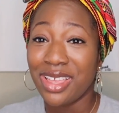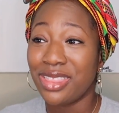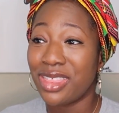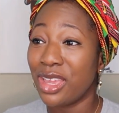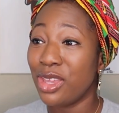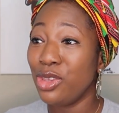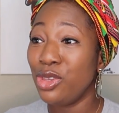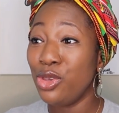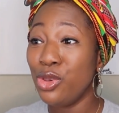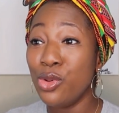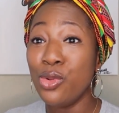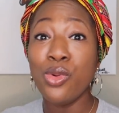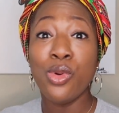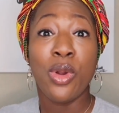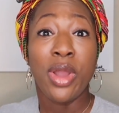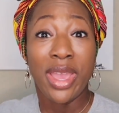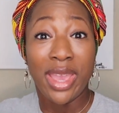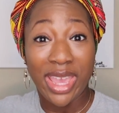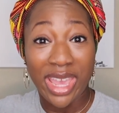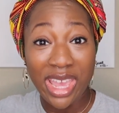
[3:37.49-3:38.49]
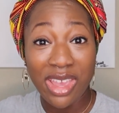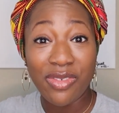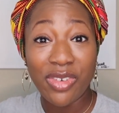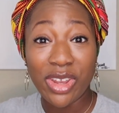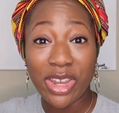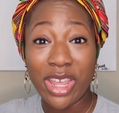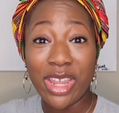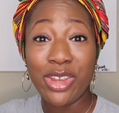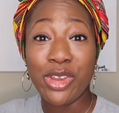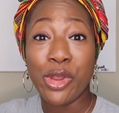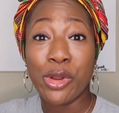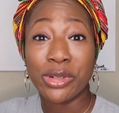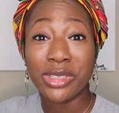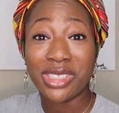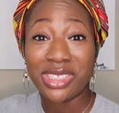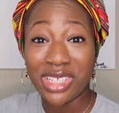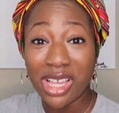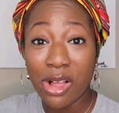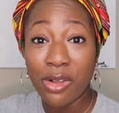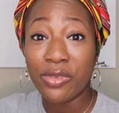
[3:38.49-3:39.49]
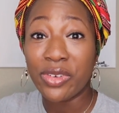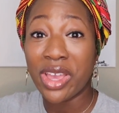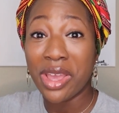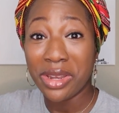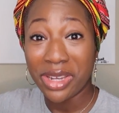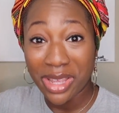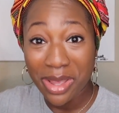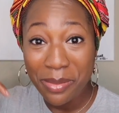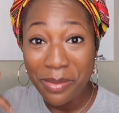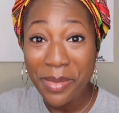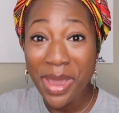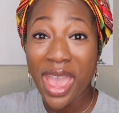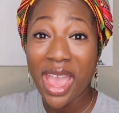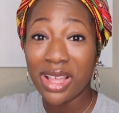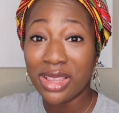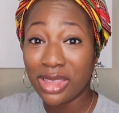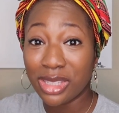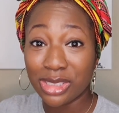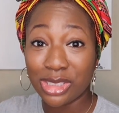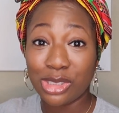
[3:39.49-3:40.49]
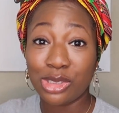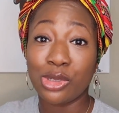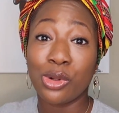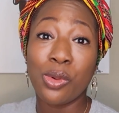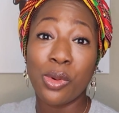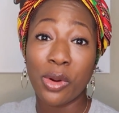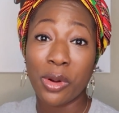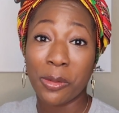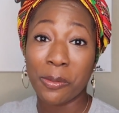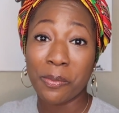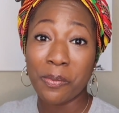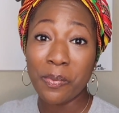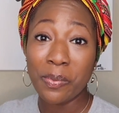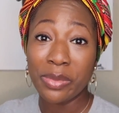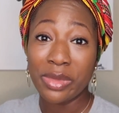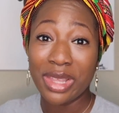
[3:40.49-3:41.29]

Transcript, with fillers: that you, even in yourself, can command the storm